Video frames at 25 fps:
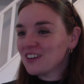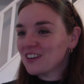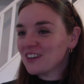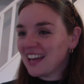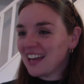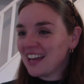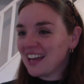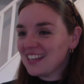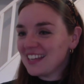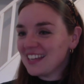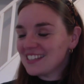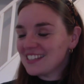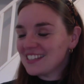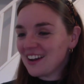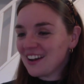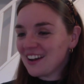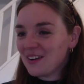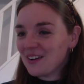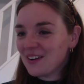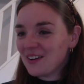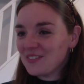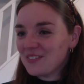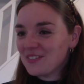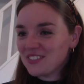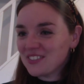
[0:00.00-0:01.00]
end
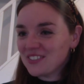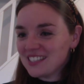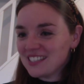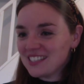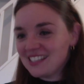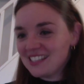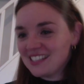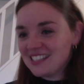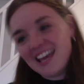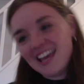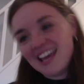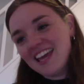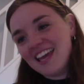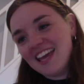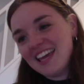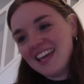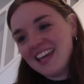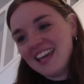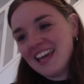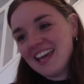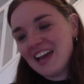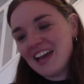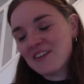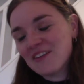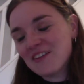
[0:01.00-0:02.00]
of the
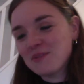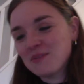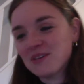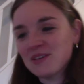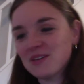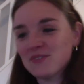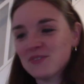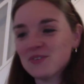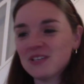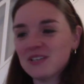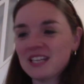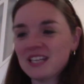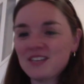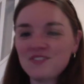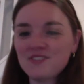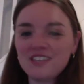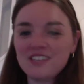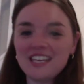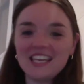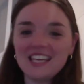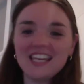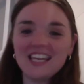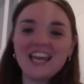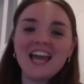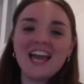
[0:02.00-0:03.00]
day. Have a beautiful
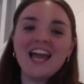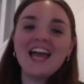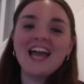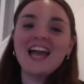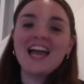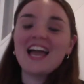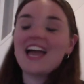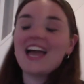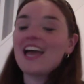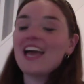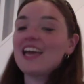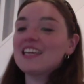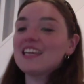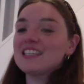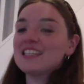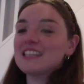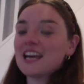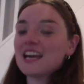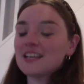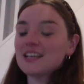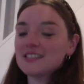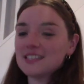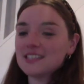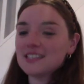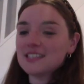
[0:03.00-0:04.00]
evening. And
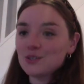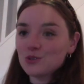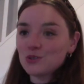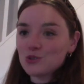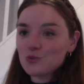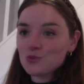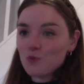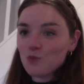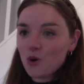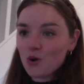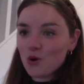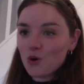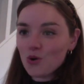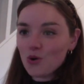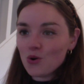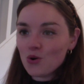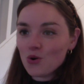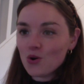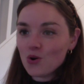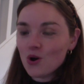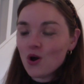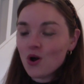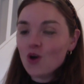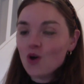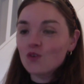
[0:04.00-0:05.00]
I'll see you
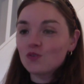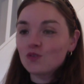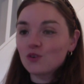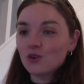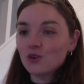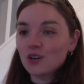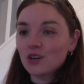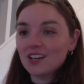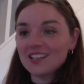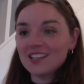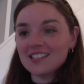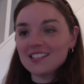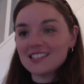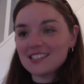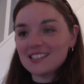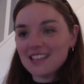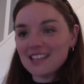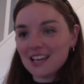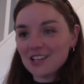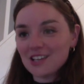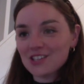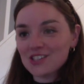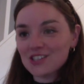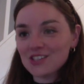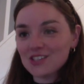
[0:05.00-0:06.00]
tomorrow for
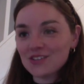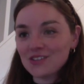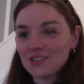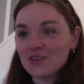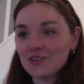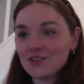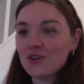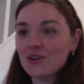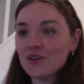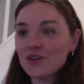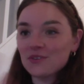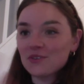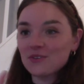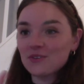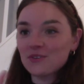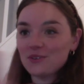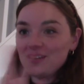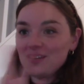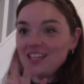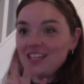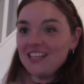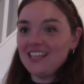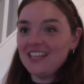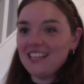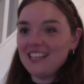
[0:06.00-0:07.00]
section
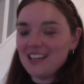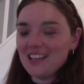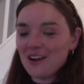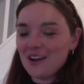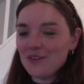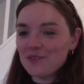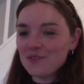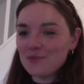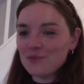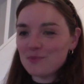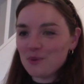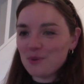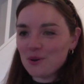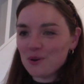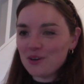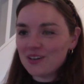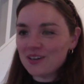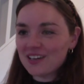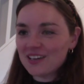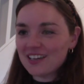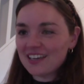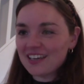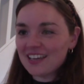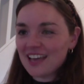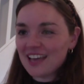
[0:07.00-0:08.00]
3 of the book
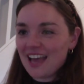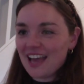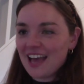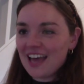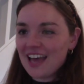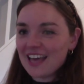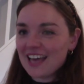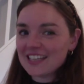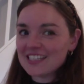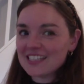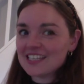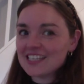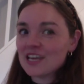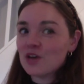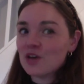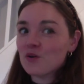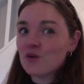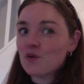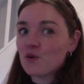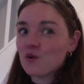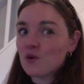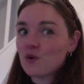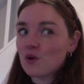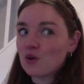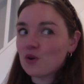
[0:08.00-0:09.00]
at
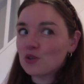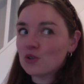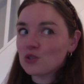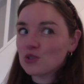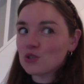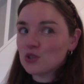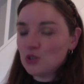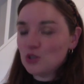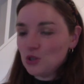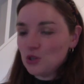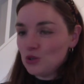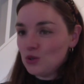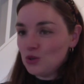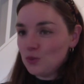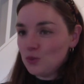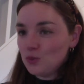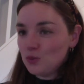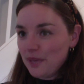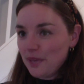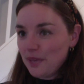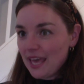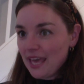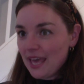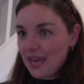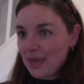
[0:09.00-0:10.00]
2
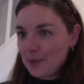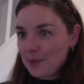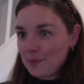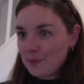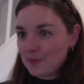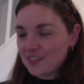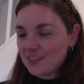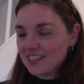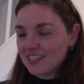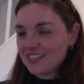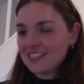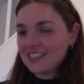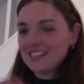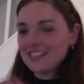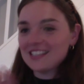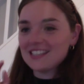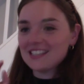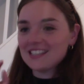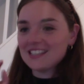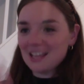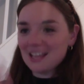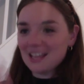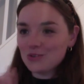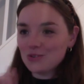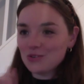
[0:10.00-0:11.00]
p.m.
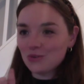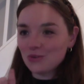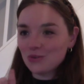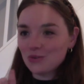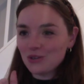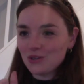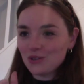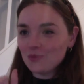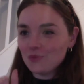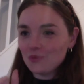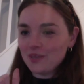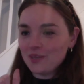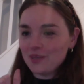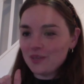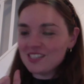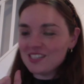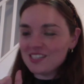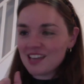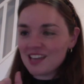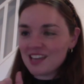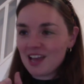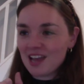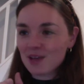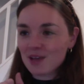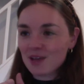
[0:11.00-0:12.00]
Central European
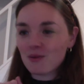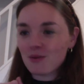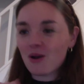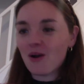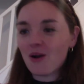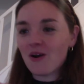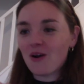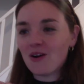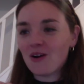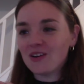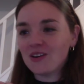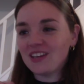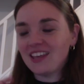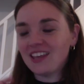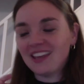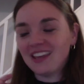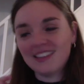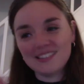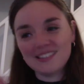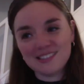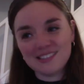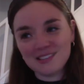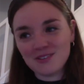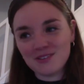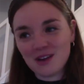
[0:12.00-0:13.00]
Time on
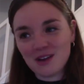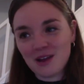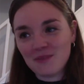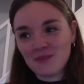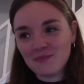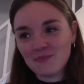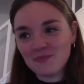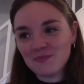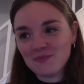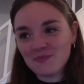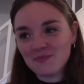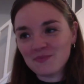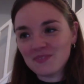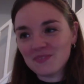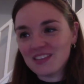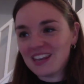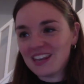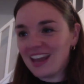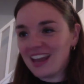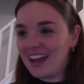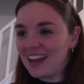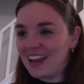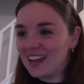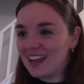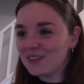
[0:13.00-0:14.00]
Instagram
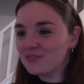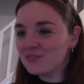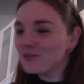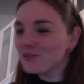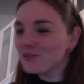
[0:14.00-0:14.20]
Live.